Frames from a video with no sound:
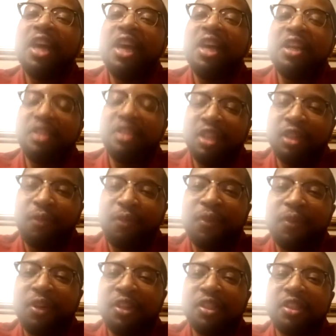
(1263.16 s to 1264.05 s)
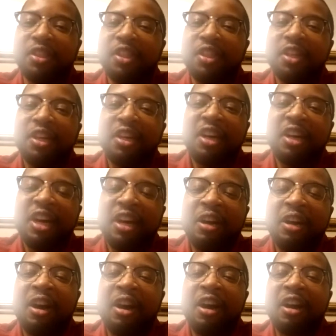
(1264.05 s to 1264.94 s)
A's, his first
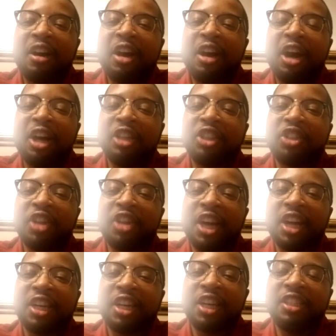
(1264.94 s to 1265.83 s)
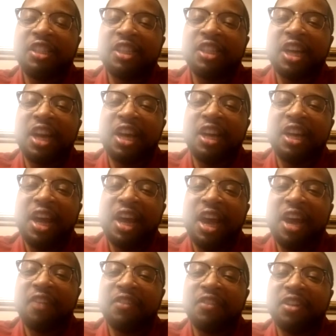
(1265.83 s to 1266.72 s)
contract he signed
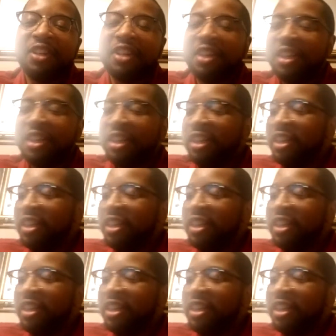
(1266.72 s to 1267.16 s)
after.